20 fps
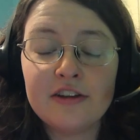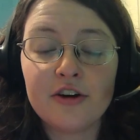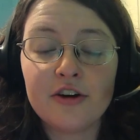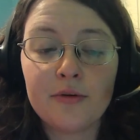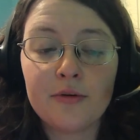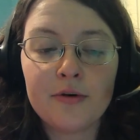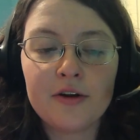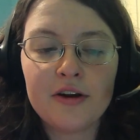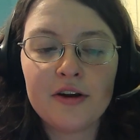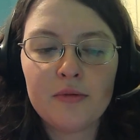
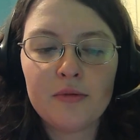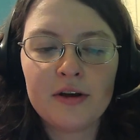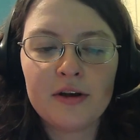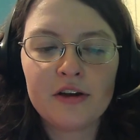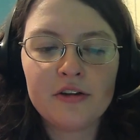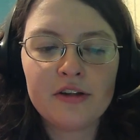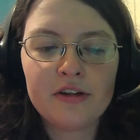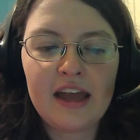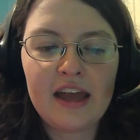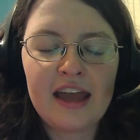don't worry,
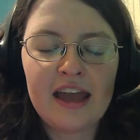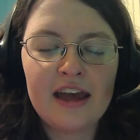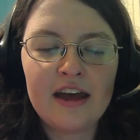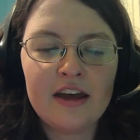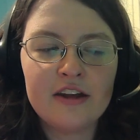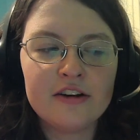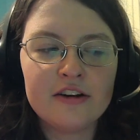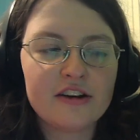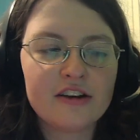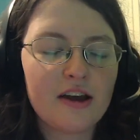Will,
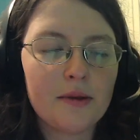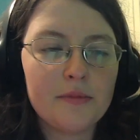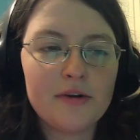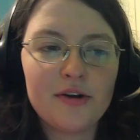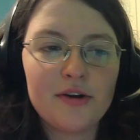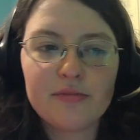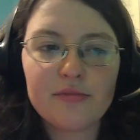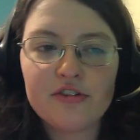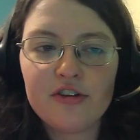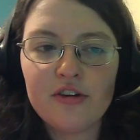and
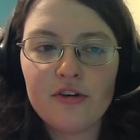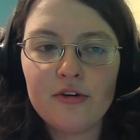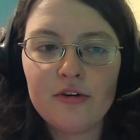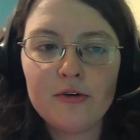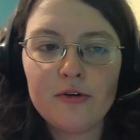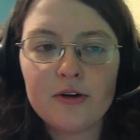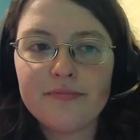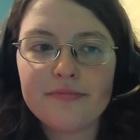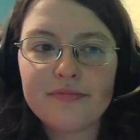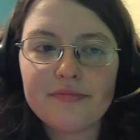coming up
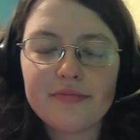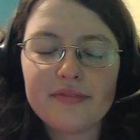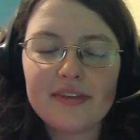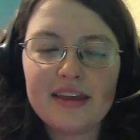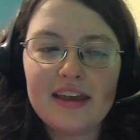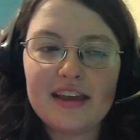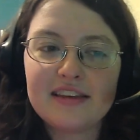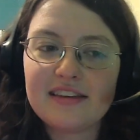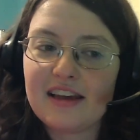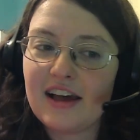soon,
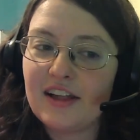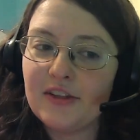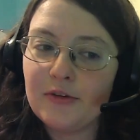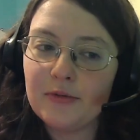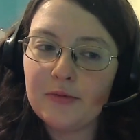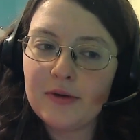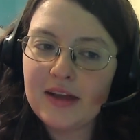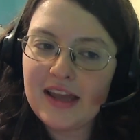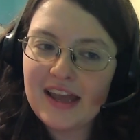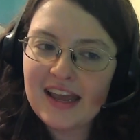it's
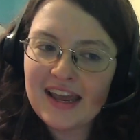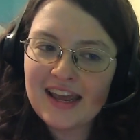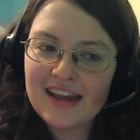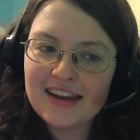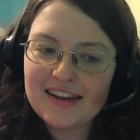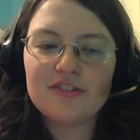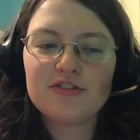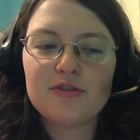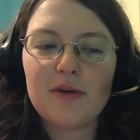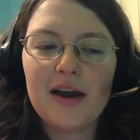
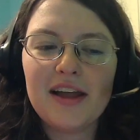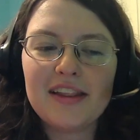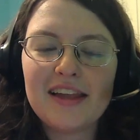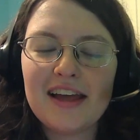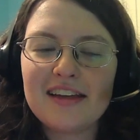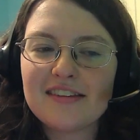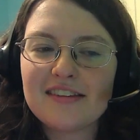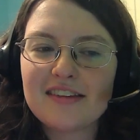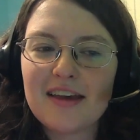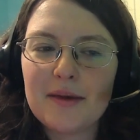Halloween.
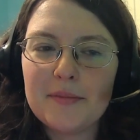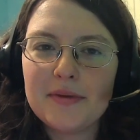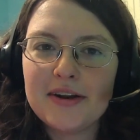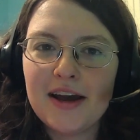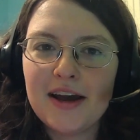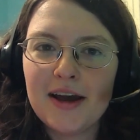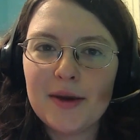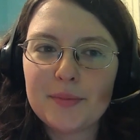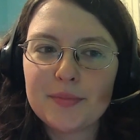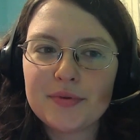Twilight's coming
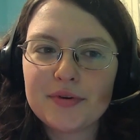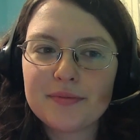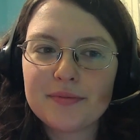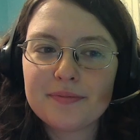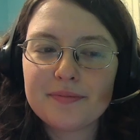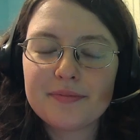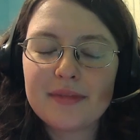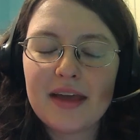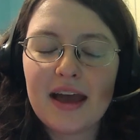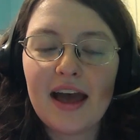up.
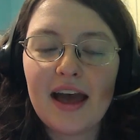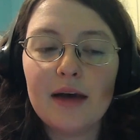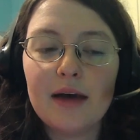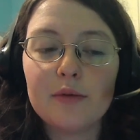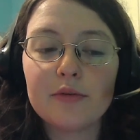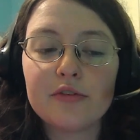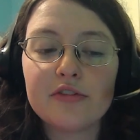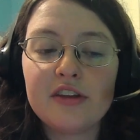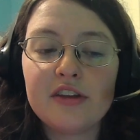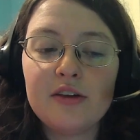I
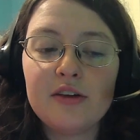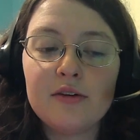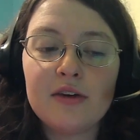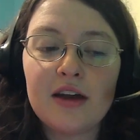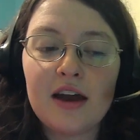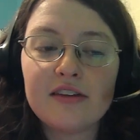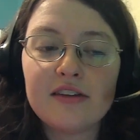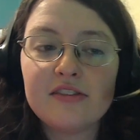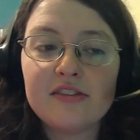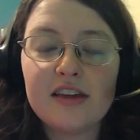will see you
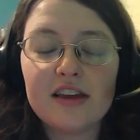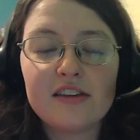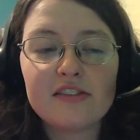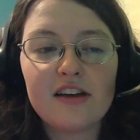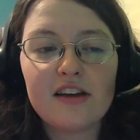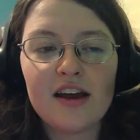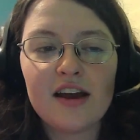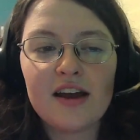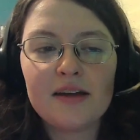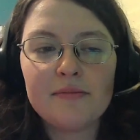guys next
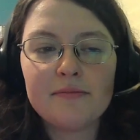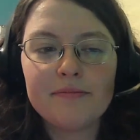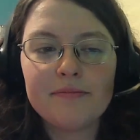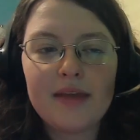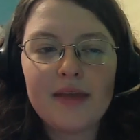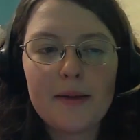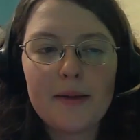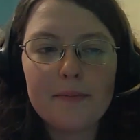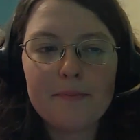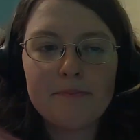time.
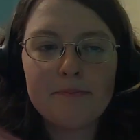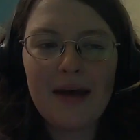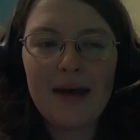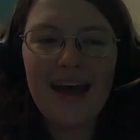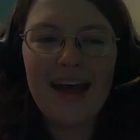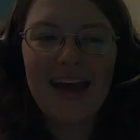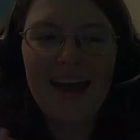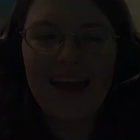Bye.